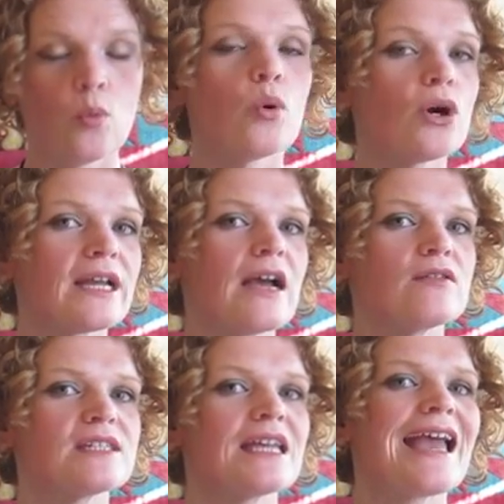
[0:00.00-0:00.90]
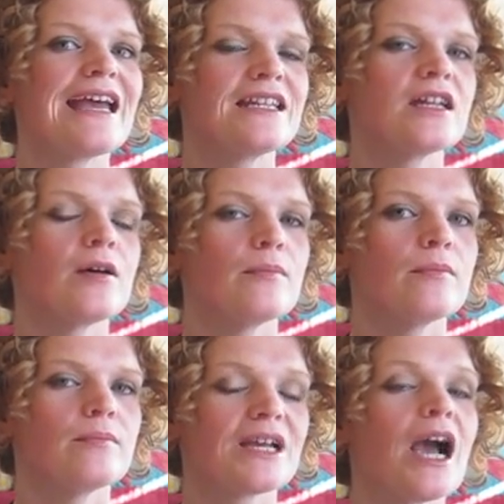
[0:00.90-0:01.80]
Workouts ended up
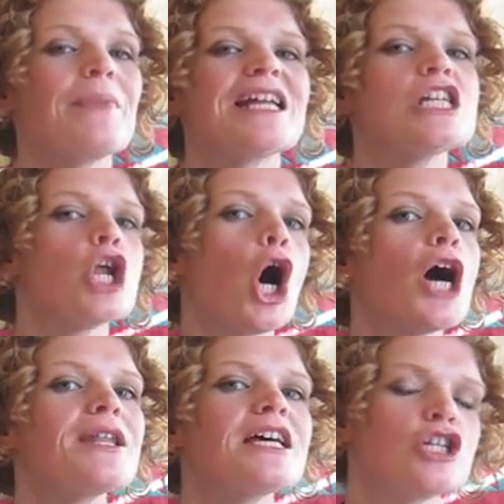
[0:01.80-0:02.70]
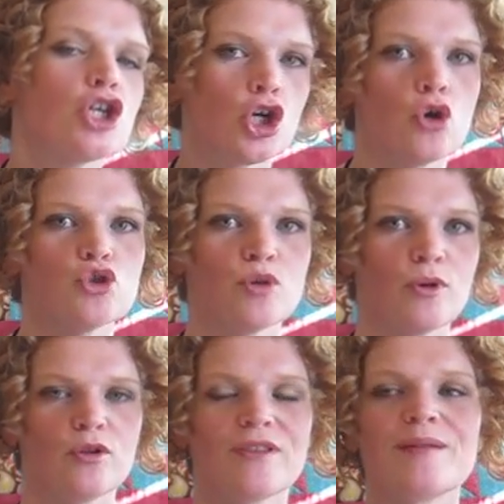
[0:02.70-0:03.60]
becoming
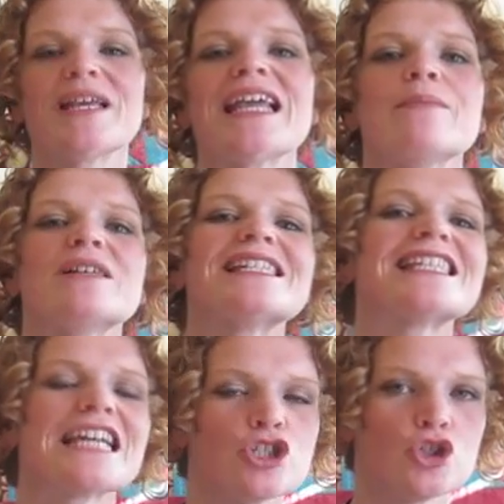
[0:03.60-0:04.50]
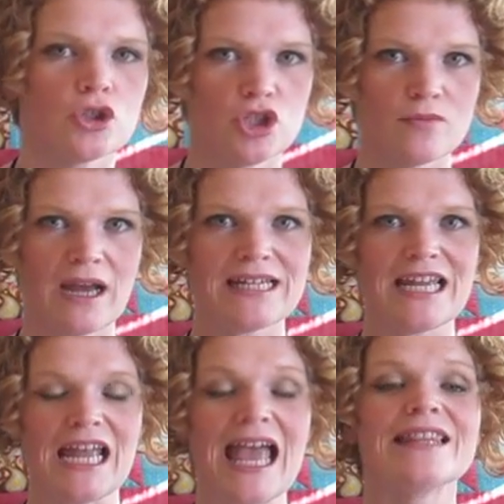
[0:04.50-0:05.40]
non-negotiable. They became essential to my
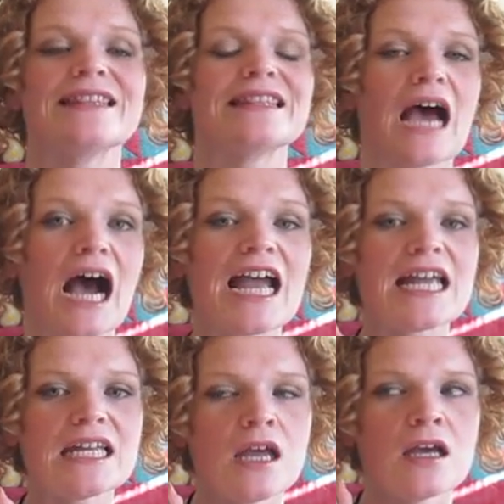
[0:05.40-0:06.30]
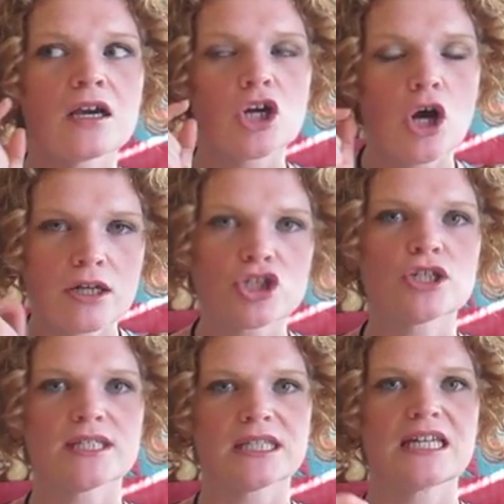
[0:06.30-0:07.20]
day, and I
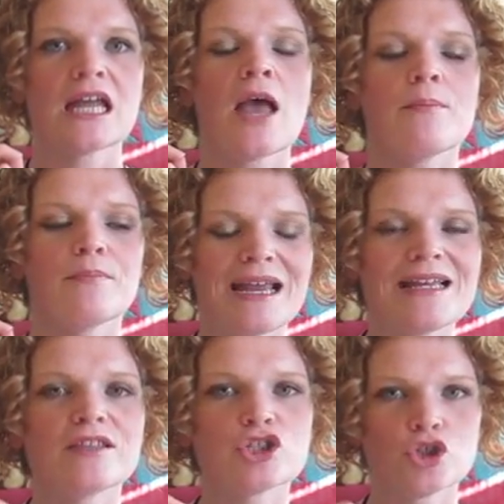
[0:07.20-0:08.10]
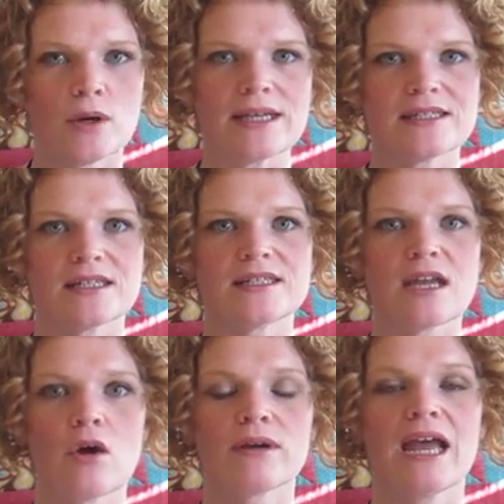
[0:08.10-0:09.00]
consciously made the choice to
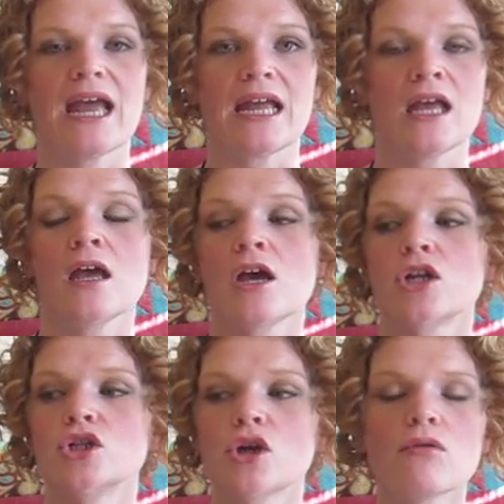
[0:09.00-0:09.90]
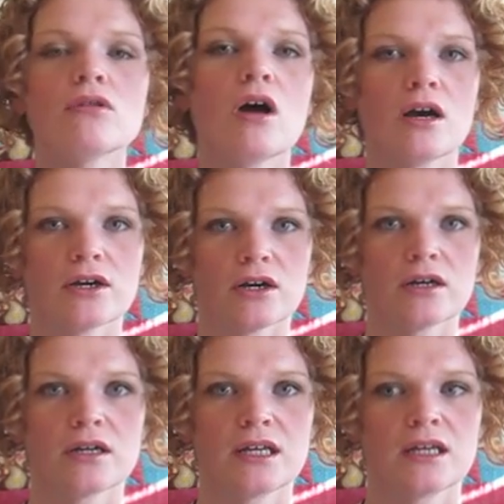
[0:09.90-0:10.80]
say, okay, no
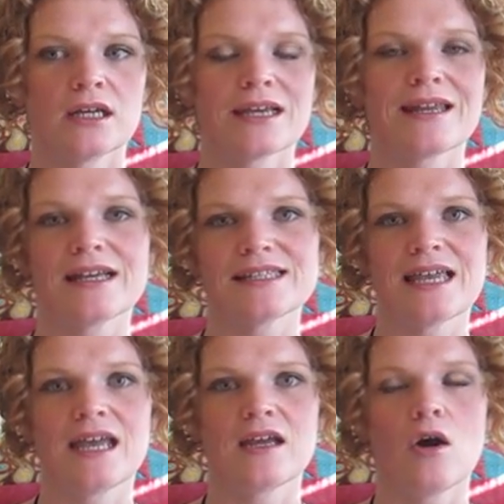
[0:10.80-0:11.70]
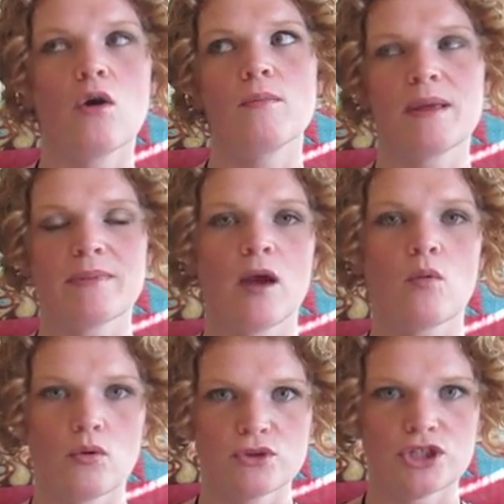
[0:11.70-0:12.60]
longer can I say, oh, maybe I
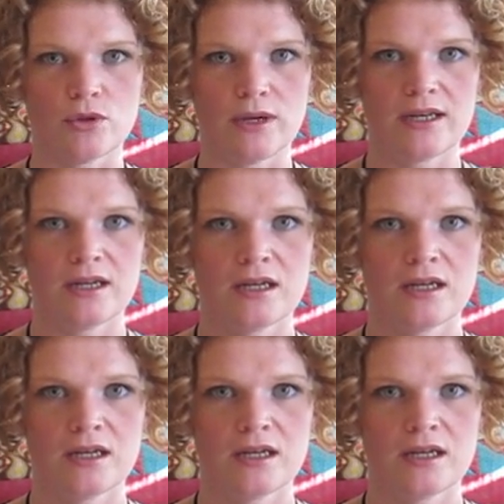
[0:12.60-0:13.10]
won't do it.